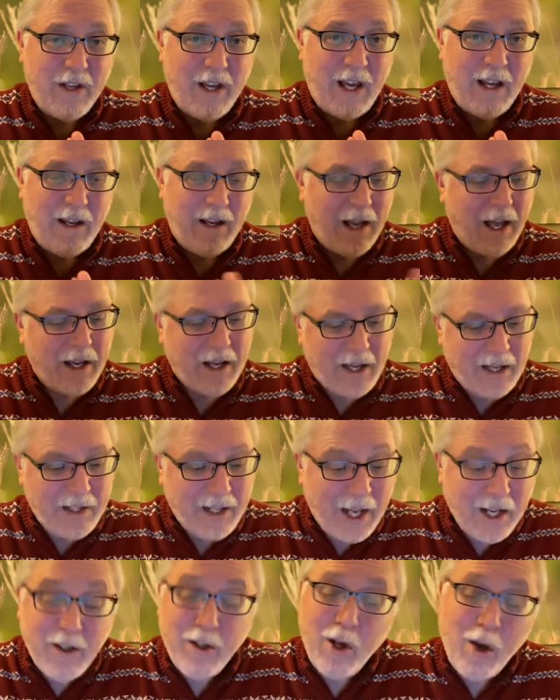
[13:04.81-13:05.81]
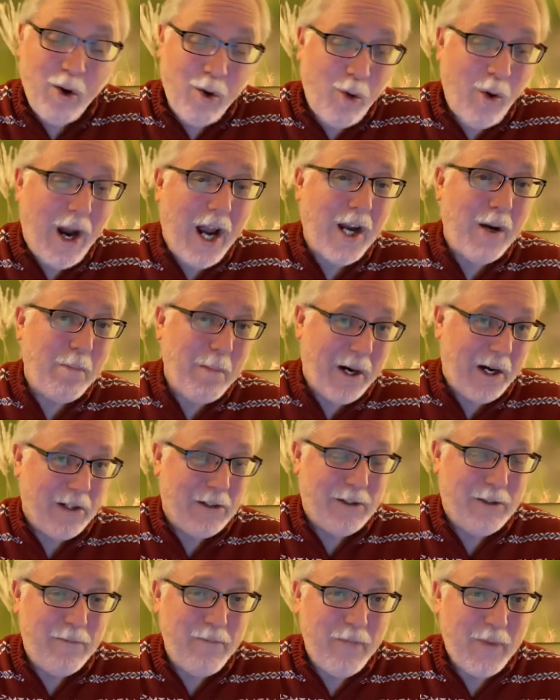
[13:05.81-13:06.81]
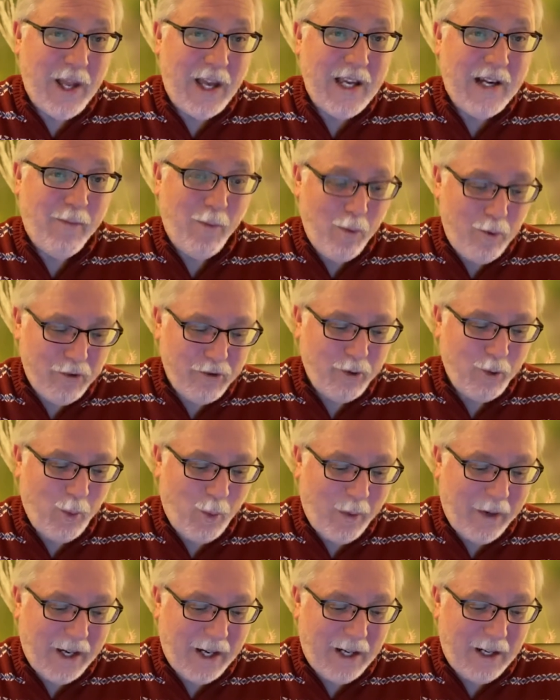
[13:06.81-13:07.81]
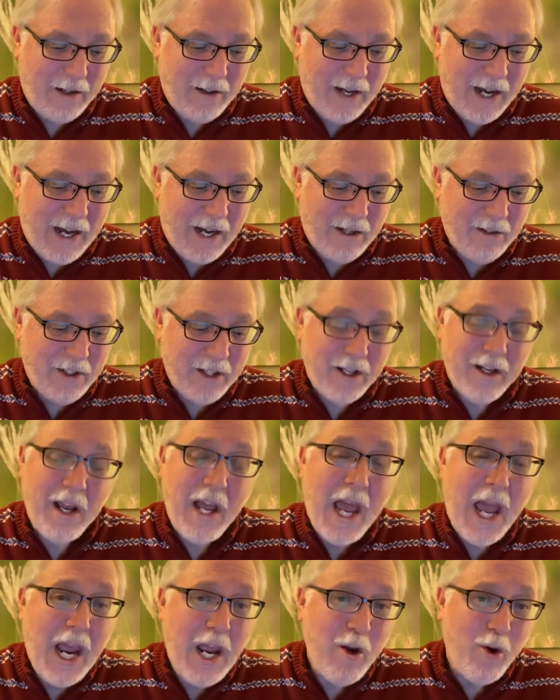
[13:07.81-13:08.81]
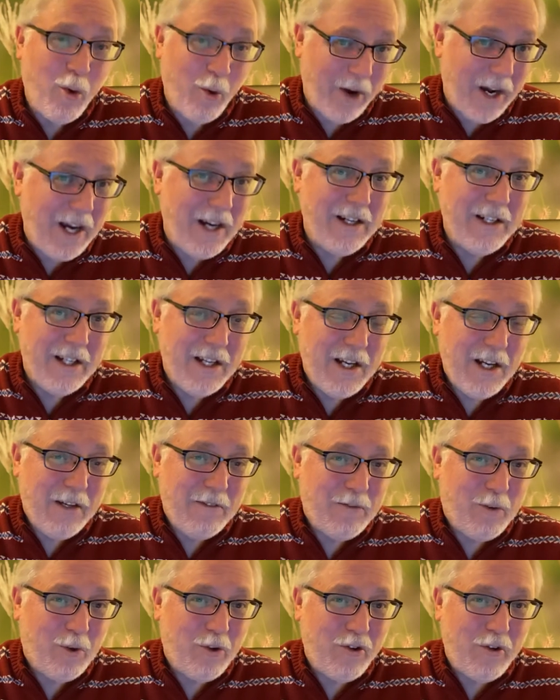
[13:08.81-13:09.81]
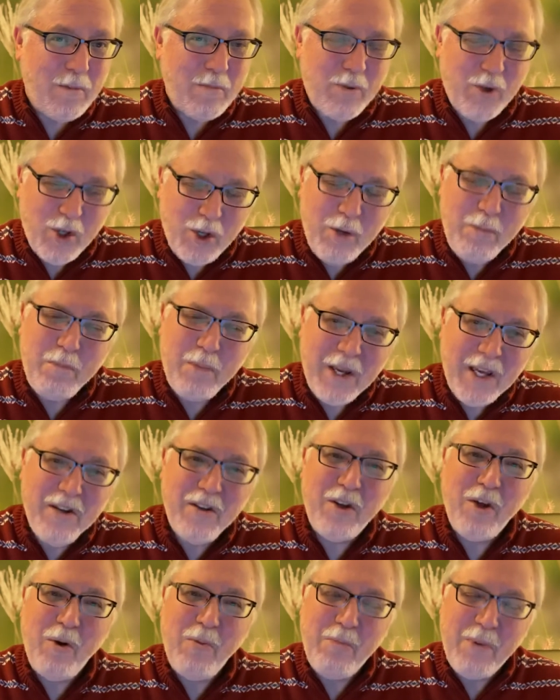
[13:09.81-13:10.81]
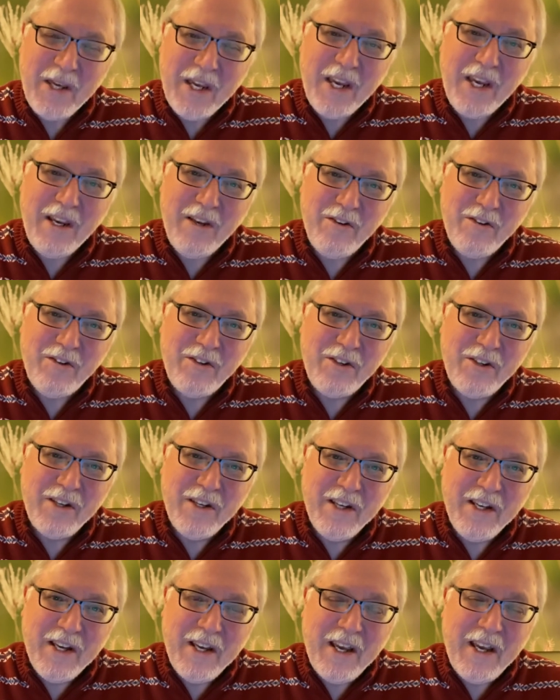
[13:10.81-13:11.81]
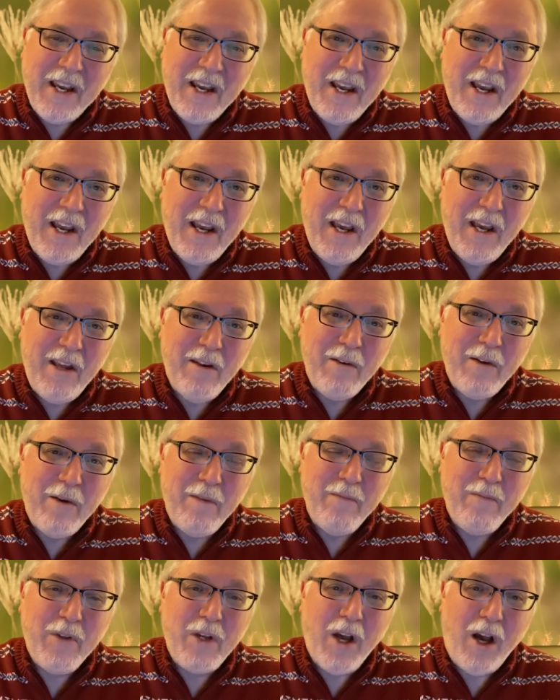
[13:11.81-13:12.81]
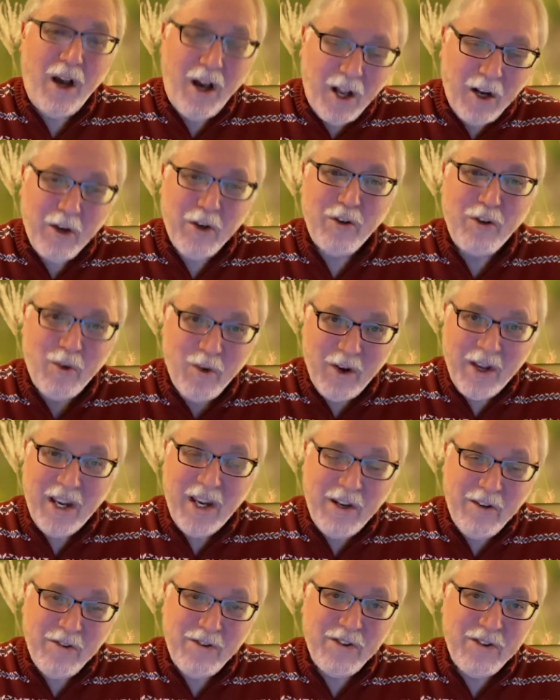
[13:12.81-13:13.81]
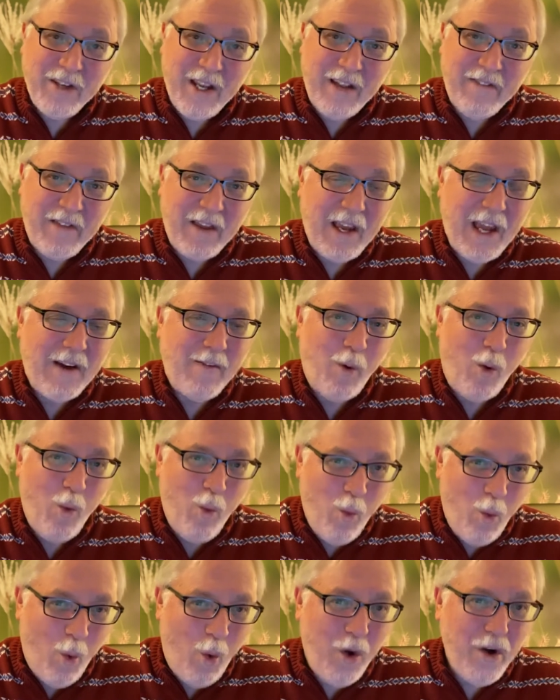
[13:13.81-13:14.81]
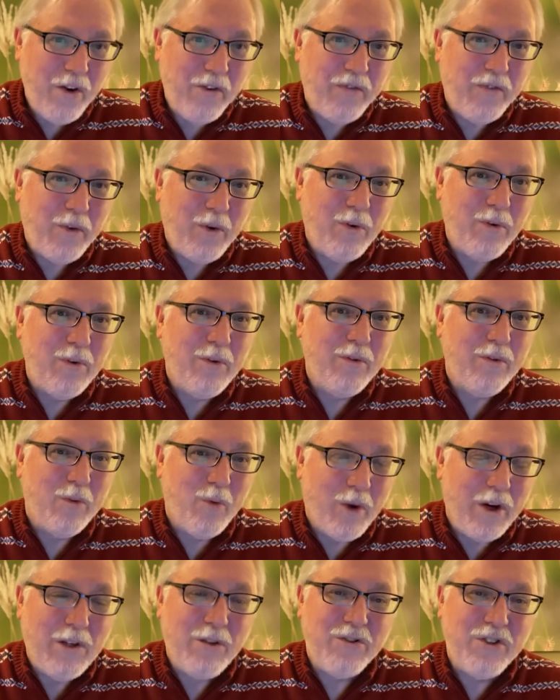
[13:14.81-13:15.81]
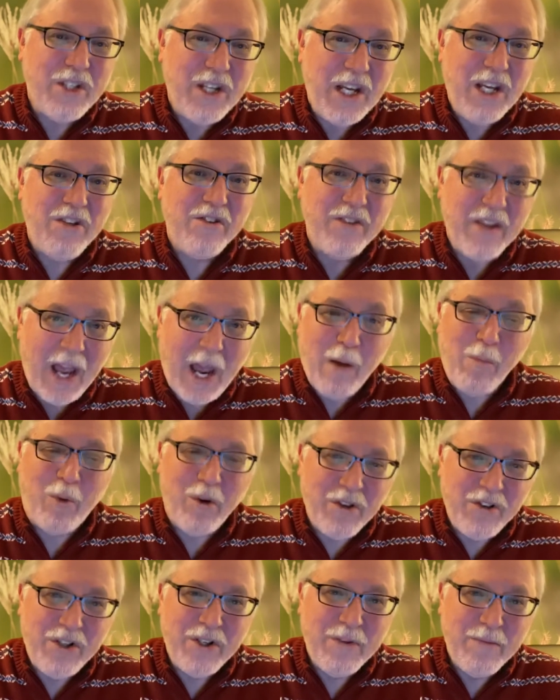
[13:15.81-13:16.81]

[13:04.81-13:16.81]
I like to go to Cracker Barrel. Every once in a while, I'll get a hankering for some good pinto beans and collard greens, and they have a wonderful grilled cheese sandwich.